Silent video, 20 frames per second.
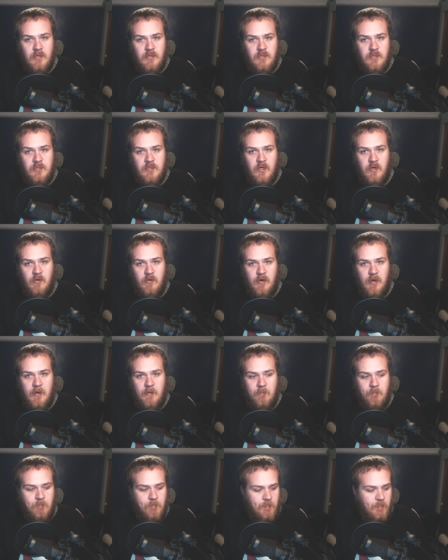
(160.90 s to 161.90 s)
So
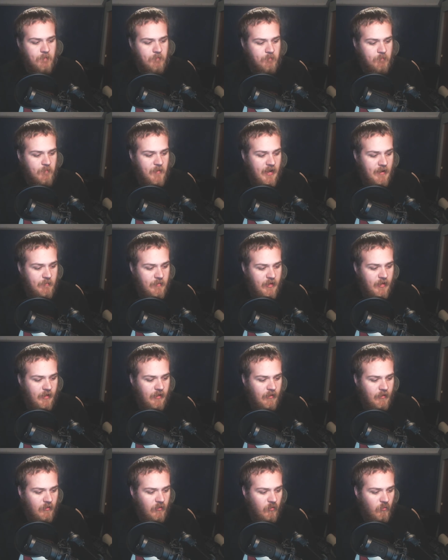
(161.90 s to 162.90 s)
um,
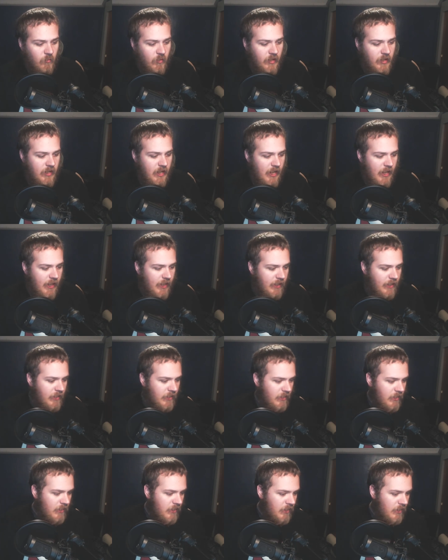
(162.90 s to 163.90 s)
maybe one day,
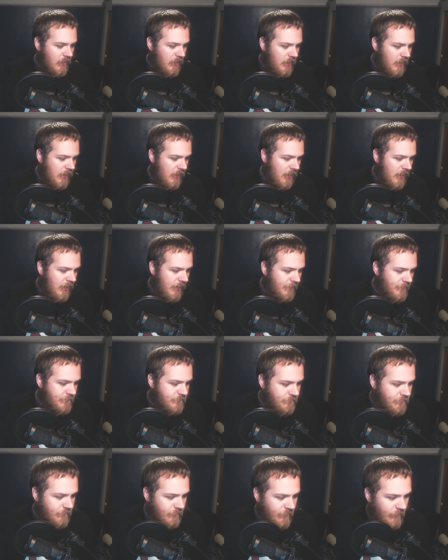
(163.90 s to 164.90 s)
uh,
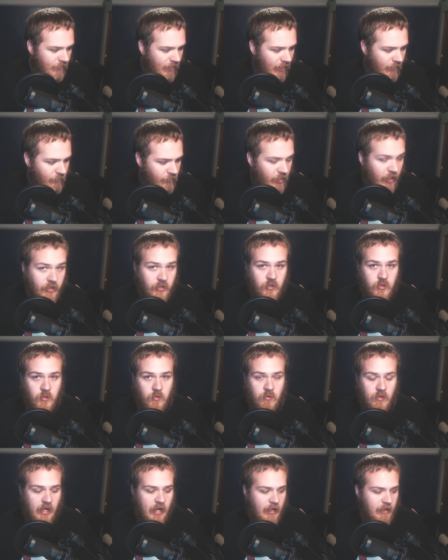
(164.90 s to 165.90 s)
I w- I could
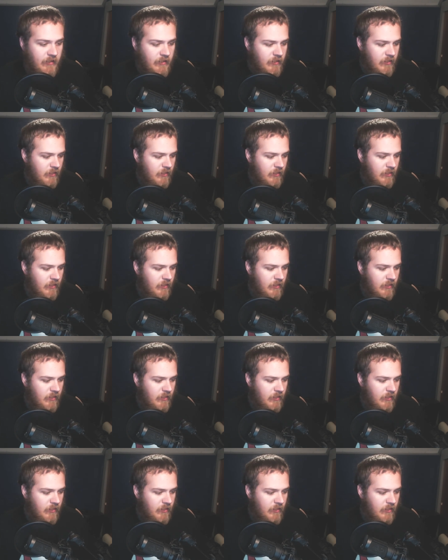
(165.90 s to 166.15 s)
do that.